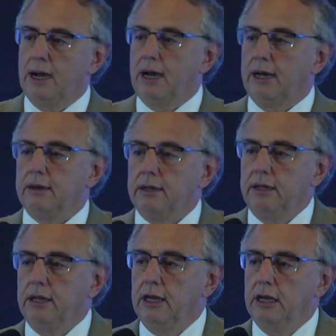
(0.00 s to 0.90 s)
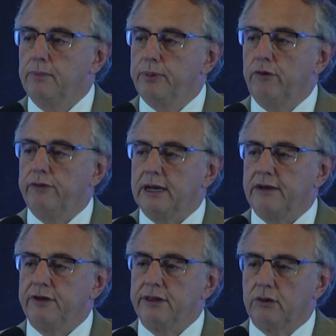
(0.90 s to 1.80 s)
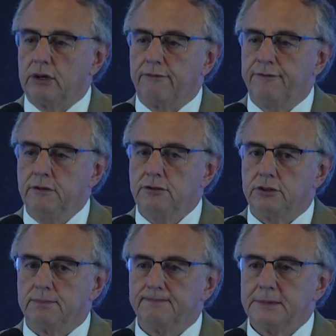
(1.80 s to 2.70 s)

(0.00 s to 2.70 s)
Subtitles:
and he improved the left ventricular function.